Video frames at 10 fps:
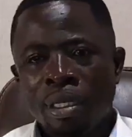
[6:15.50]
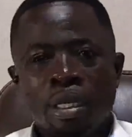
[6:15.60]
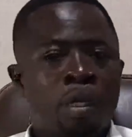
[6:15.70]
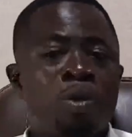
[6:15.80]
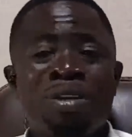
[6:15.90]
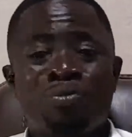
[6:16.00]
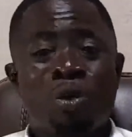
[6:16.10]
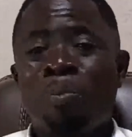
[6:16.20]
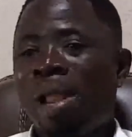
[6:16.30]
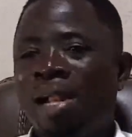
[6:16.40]
including
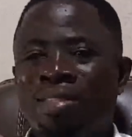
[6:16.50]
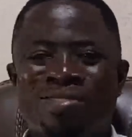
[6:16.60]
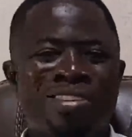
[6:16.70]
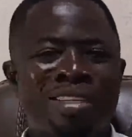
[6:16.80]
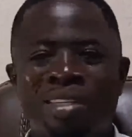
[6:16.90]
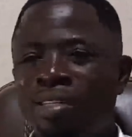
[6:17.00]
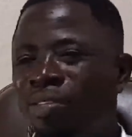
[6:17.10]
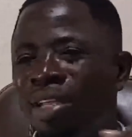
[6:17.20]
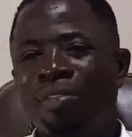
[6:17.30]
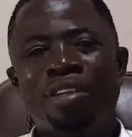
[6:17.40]
floor plans,
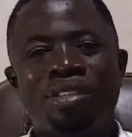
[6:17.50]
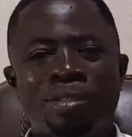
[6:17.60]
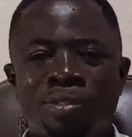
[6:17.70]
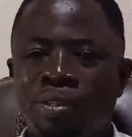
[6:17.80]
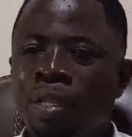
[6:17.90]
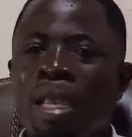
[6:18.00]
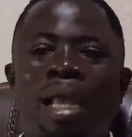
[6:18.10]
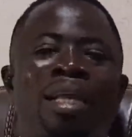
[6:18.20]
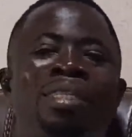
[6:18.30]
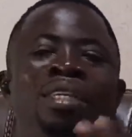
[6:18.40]
sections, elevations,
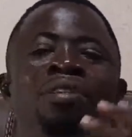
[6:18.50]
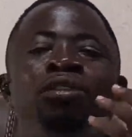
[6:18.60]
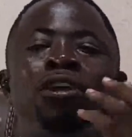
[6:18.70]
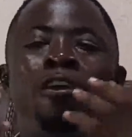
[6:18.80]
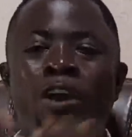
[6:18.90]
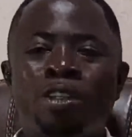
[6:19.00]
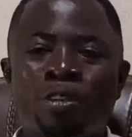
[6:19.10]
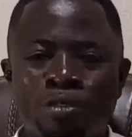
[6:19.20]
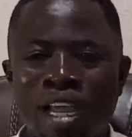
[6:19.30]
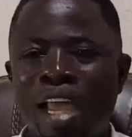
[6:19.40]
and can save you lots
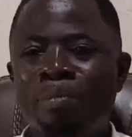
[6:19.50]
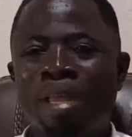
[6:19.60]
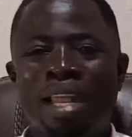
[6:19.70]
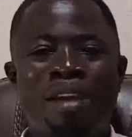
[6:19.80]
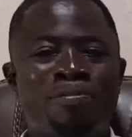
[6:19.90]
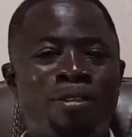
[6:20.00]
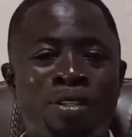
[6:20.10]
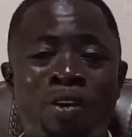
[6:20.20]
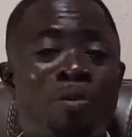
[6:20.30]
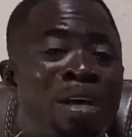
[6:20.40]
of time and
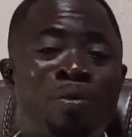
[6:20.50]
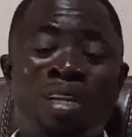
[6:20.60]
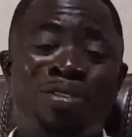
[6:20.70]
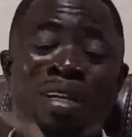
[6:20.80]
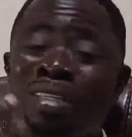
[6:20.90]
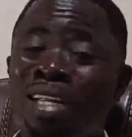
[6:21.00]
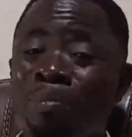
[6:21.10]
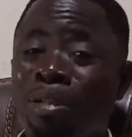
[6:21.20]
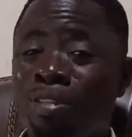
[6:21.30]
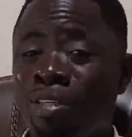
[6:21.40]
effort compared with the
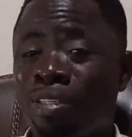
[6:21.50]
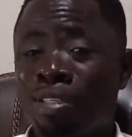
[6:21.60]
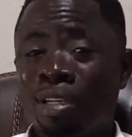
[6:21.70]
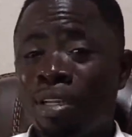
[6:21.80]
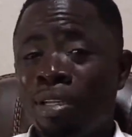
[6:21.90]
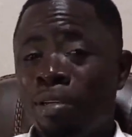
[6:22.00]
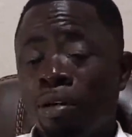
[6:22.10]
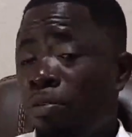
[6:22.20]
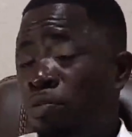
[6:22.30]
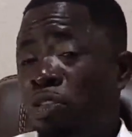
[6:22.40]
traditional methods
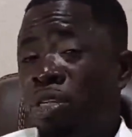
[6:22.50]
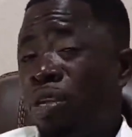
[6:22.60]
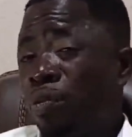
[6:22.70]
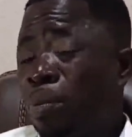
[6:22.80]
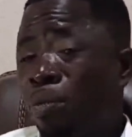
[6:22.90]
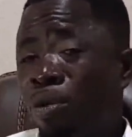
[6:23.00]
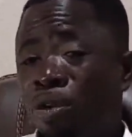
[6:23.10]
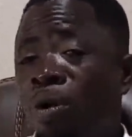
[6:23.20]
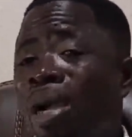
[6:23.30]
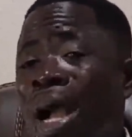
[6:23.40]
of using the drawing board
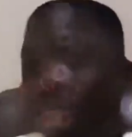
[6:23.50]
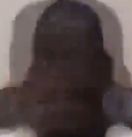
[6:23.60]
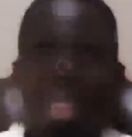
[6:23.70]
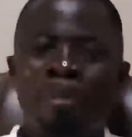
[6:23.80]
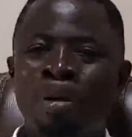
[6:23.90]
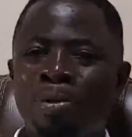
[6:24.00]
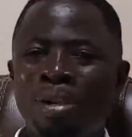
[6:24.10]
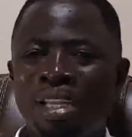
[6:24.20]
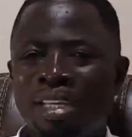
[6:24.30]
or CAD. Number 3.